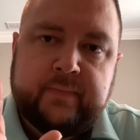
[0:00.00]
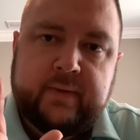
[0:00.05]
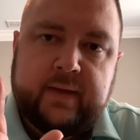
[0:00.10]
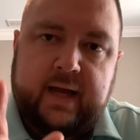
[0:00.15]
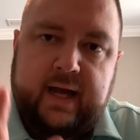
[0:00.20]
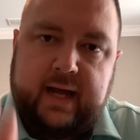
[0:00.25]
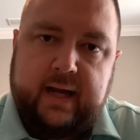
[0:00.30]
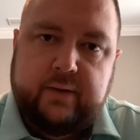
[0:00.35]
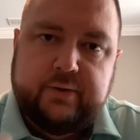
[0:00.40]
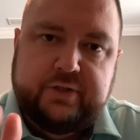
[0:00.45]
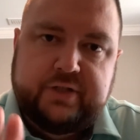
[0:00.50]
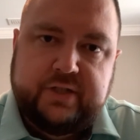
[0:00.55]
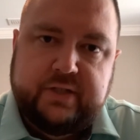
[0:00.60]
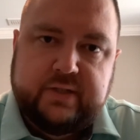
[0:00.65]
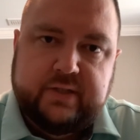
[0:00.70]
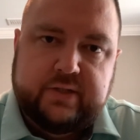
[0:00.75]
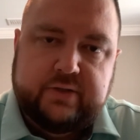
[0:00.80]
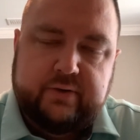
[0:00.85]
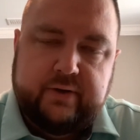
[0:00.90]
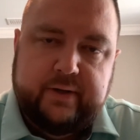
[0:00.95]
how
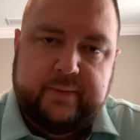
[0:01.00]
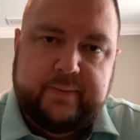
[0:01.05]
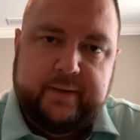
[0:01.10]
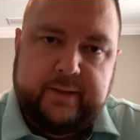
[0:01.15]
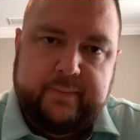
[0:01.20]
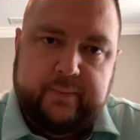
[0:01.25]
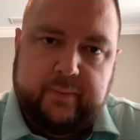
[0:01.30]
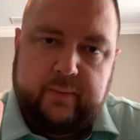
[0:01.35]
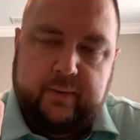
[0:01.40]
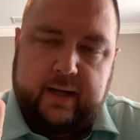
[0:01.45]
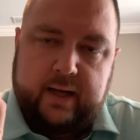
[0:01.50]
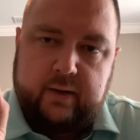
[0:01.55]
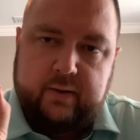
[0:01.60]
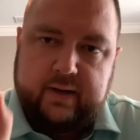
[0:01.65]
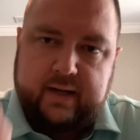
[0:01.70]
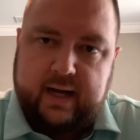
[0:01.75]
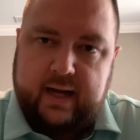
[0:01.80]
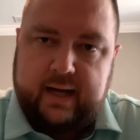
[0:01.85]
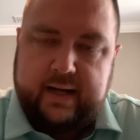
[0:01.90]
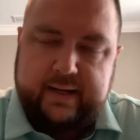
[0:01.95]
Jesus treated people, how
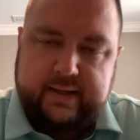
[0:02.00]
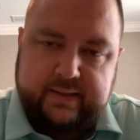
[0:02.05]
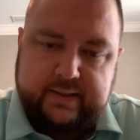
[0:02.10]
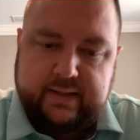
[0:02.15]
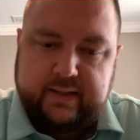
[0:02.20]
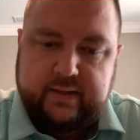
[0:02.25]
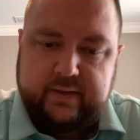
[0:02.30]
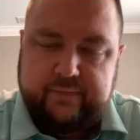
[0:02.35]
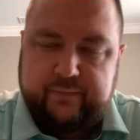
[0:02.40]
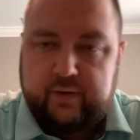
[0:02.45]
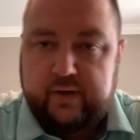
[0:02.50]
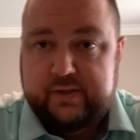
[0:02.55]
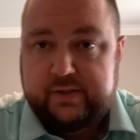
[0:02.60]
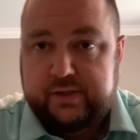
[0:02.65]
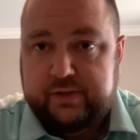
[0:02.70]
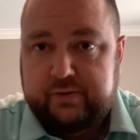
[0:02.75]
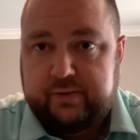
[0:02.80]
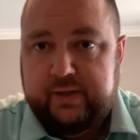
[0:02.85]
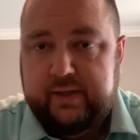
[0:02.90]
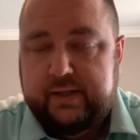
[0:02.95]
God intended for us to
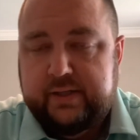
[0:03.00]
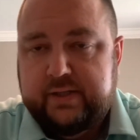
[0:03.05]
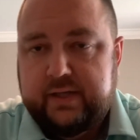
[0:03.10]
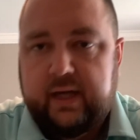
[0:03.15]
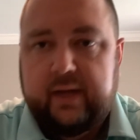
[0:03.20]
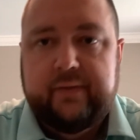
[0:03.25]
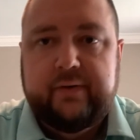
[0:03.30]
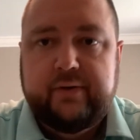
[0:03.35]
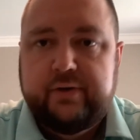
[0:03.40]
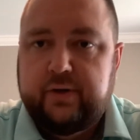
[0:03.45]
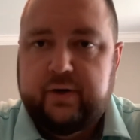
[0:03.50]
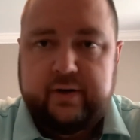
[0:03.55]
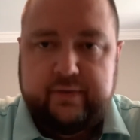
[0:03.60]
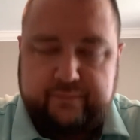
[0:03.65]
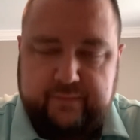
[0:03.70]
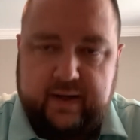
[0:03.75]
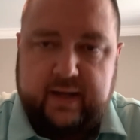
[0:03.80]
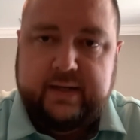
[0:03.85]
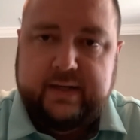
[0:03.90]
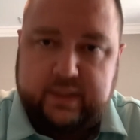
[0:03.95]
treat each other, and you're going to
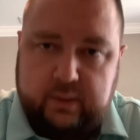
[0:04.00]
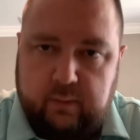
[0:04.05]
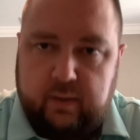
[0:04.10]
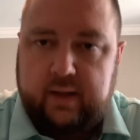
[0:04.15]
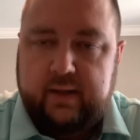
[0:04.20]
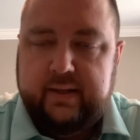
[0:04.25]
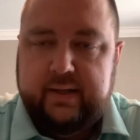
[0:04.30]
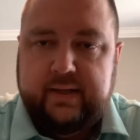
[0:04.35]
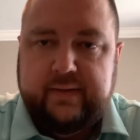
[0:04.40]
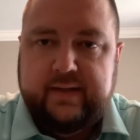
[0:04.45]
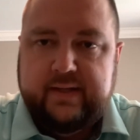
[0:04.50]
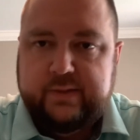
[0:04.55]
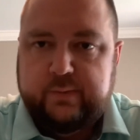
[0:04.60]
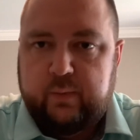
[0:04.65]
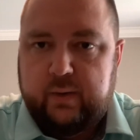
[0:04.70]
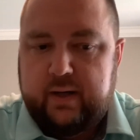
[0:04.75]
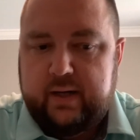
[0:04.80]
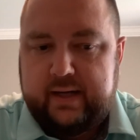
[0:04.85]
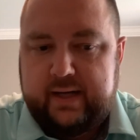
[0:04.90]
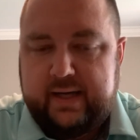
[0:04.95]
find equality. That's
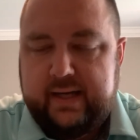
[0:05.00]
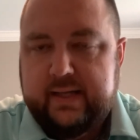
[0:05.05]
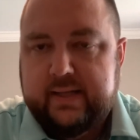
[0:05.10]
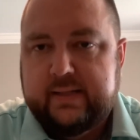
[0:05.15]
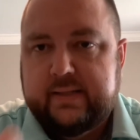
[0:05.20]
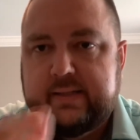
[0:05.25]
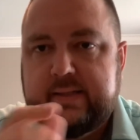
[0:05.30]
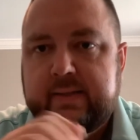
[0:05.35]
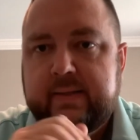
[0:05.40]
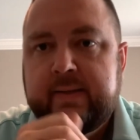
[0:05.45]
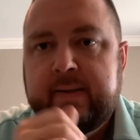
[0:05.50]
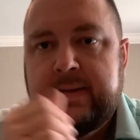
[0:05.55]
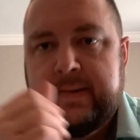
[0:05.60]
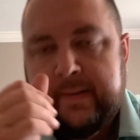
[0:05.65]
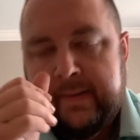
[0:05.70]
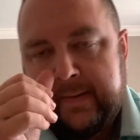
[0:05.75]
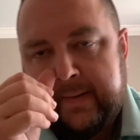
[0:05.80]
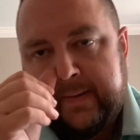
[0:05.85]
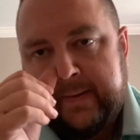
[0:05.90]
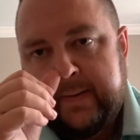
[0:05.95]
where it is.
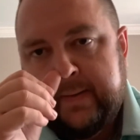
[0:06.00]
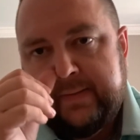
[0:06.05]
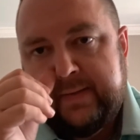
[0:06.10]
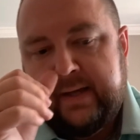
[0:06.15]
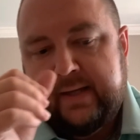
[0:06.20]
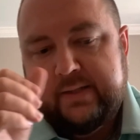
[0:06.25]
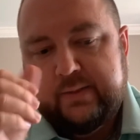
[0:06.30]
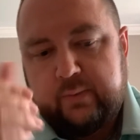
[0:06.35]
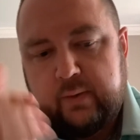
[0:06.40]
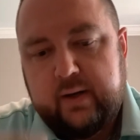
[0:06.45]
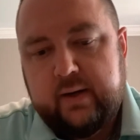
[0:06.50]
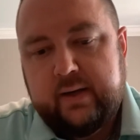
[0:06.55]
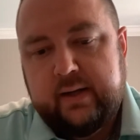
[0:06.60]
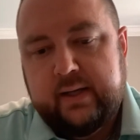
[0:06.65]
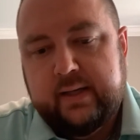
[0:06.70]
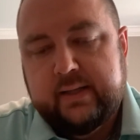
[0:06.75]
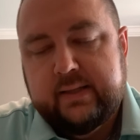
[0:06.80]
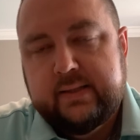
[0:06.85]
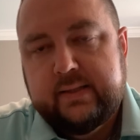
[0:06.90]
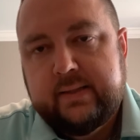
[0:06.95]
That's where it
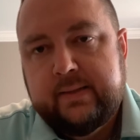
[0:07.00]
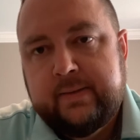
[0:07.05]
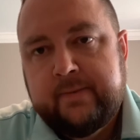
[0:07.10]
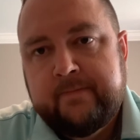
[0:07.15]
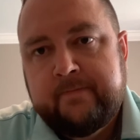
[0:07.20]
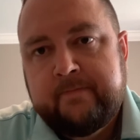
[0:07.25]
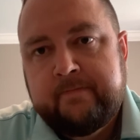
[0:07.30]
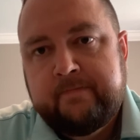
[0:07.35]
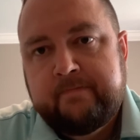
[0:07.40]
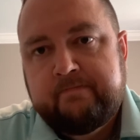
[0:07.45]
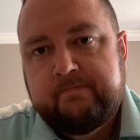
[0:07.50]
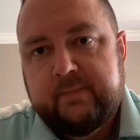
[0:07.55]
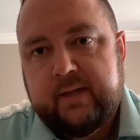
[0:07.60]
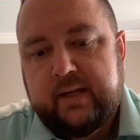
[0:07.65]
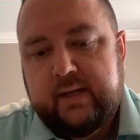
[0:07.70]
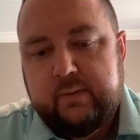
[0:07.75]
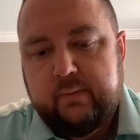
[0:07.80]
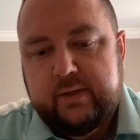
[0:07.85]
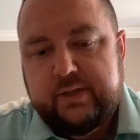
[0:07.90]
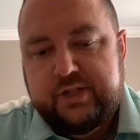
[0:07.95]
is.
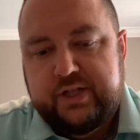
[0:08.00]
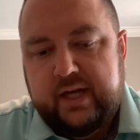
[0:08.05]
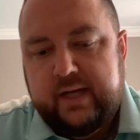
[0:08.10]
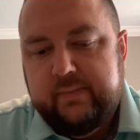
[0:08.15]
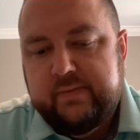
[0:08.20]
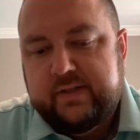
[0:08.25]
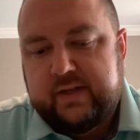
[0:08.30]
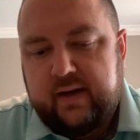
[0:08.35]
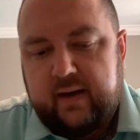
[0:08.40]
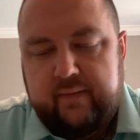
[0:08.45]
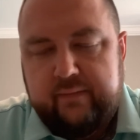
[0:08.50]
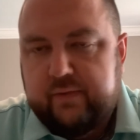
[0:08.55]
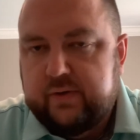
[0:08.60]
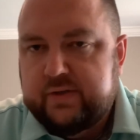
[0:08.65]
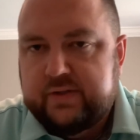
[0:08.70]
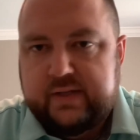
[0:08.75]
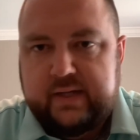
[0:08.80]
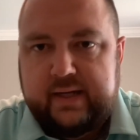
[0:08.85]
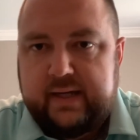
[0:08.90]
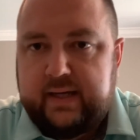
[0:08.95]
And then when James
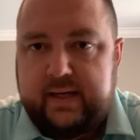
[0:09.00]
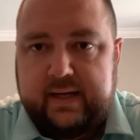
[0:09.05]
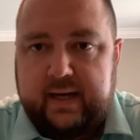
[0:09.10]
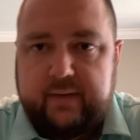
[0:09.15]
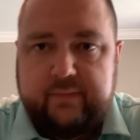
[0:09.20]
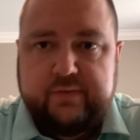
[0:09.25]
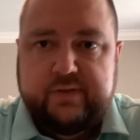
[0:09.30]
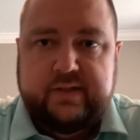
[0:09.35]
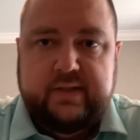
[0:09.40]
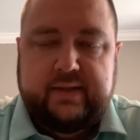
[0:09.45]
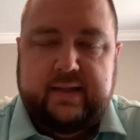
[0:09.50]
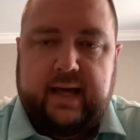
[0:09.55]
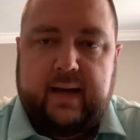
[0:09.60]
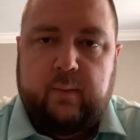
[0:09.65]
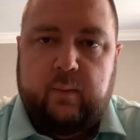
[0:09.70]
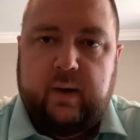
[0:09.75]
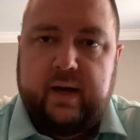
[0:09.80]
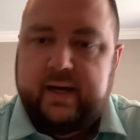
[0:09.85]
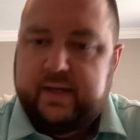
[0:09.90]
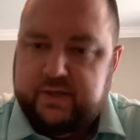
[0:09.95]
covers it, he covers it
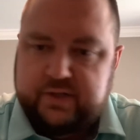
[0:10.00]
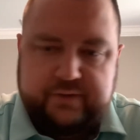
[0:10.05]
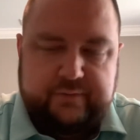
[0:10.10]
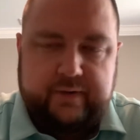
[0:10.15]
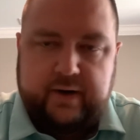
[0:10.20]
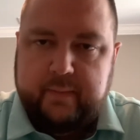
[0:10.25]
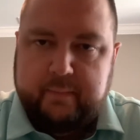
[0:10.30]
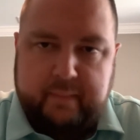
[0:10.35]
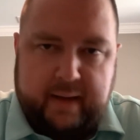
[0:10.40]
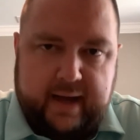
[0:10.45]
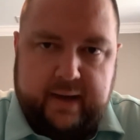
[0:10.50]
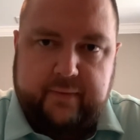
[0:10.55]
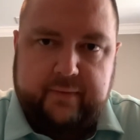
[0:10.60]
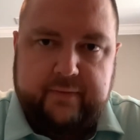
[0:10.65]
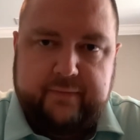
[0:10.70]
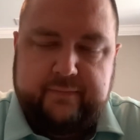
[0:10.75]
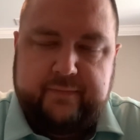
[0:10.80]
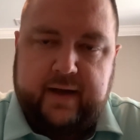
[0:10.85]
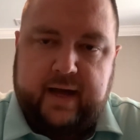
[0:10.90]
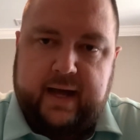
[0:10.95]
that way, just very matter
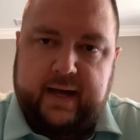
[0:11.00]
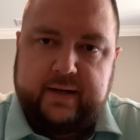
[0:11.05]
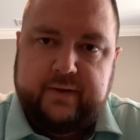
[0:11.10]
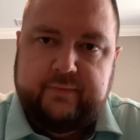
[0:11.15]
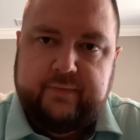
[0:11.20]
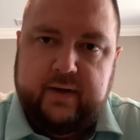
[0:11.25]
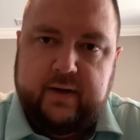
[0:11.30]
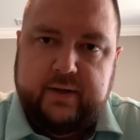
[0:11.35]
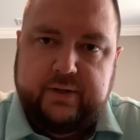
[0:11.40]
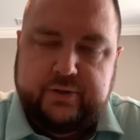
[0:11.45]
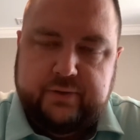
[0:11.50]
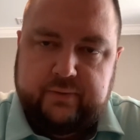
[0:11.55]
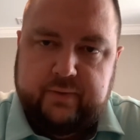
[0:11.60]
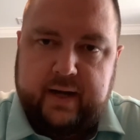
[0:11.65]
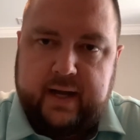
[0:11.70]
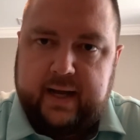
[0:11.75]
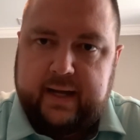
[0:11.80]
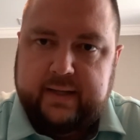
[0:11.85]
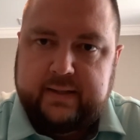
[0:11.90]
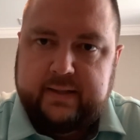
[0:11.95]
of fact, very
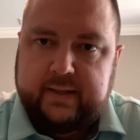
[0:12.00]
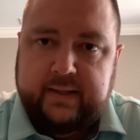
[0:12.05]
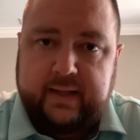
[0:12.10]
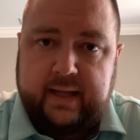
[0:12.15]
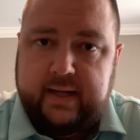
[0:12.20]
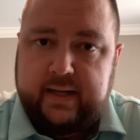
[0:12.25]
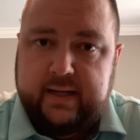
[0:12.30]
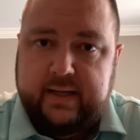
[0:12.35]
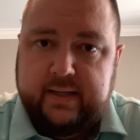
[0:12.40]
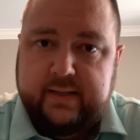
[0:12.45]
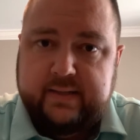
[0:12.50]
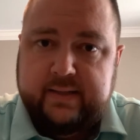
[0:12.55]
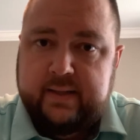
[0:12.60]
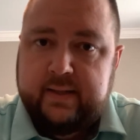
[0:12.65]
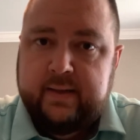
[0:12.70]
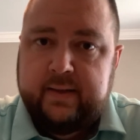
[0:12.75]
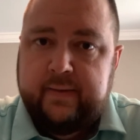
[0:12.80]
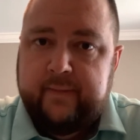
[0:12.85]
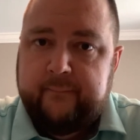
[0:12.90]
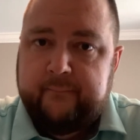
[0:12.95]
direct. And that is
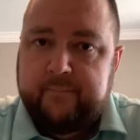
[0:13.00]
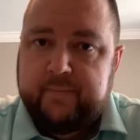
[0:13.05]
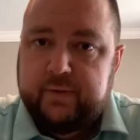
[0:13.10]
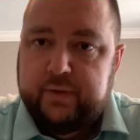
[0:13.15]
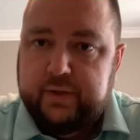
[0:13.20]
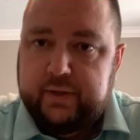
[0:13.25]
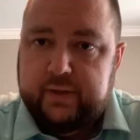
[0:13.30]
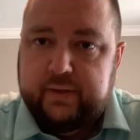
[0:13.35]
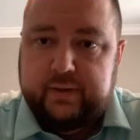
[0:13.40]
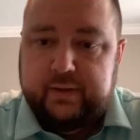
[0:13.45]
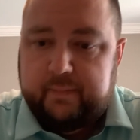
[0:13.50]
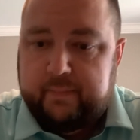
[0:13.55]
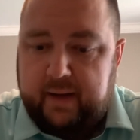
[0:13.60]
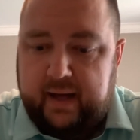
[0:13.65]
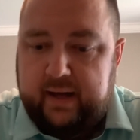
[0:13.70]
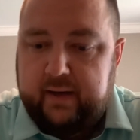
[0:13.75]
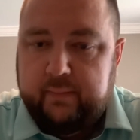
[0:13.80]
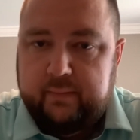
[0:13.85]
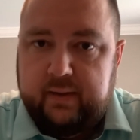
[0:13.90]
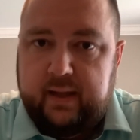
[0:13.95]
look, the
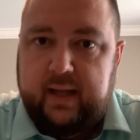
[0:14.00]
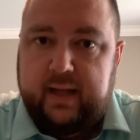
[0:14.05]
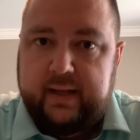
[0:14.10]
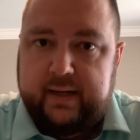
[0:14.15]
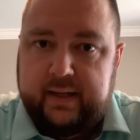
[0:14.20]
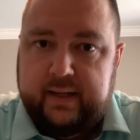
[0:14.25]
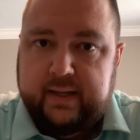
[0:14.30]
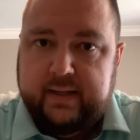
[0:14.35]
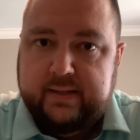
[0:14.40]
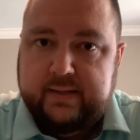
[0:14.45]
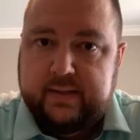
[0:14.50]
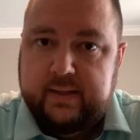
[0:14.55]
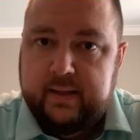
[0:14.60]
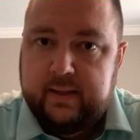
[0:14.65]
bottom line is